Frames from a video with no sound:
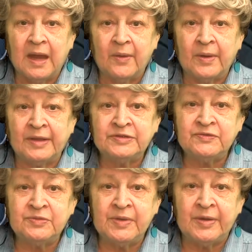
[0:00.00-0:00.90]
Relative
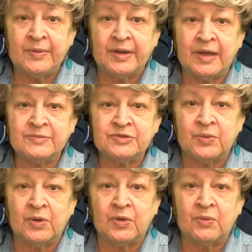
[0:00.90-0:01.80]
to men, when it comes to
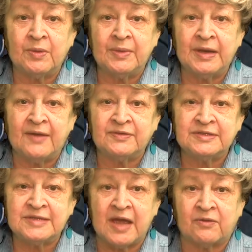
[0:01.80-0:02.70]
work, women have to
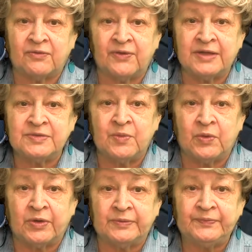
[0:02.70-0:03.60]
sacrifice more.